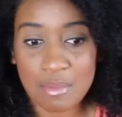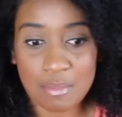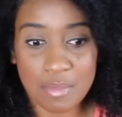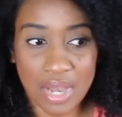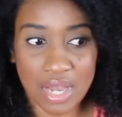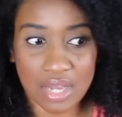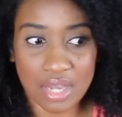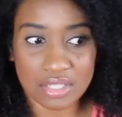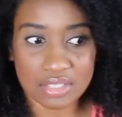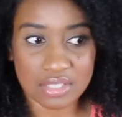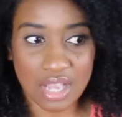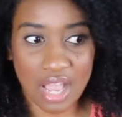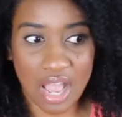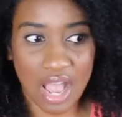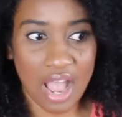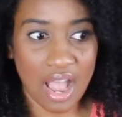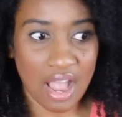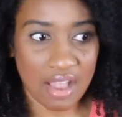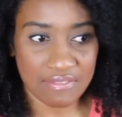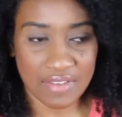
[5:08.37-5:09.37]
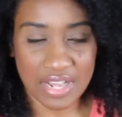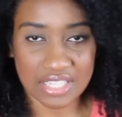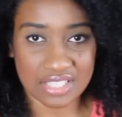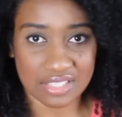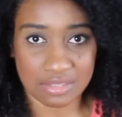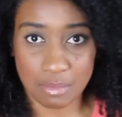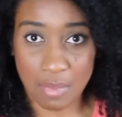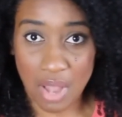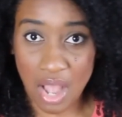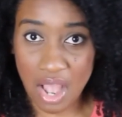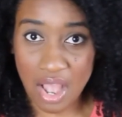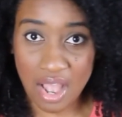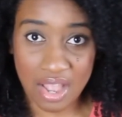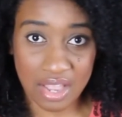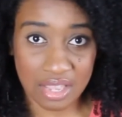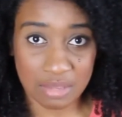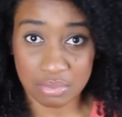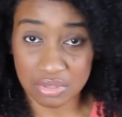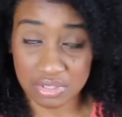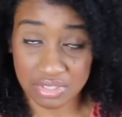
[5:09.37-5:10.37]
but that's
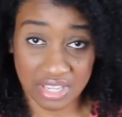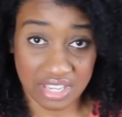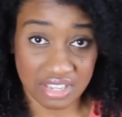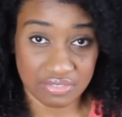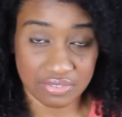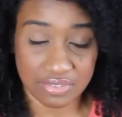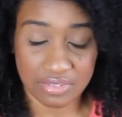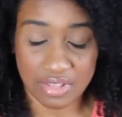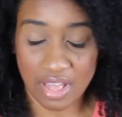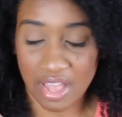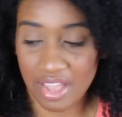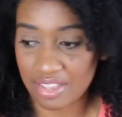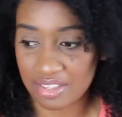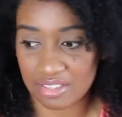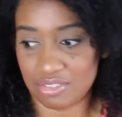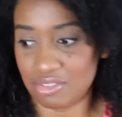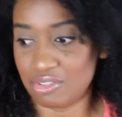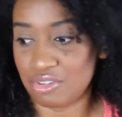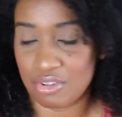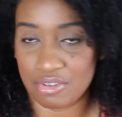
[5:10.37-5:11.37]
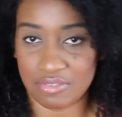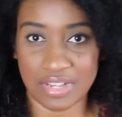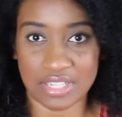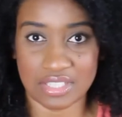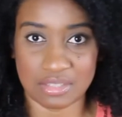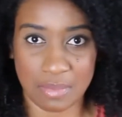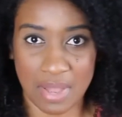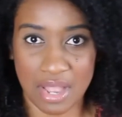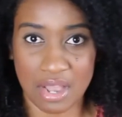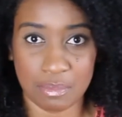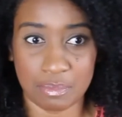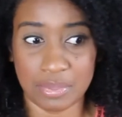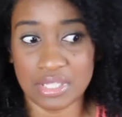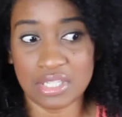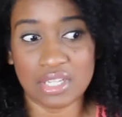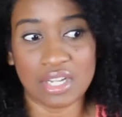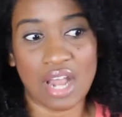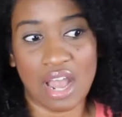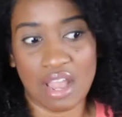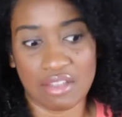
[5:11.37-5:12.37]
my belief, like, you know, that's my
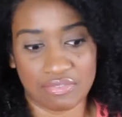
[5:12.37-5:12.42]
opinion.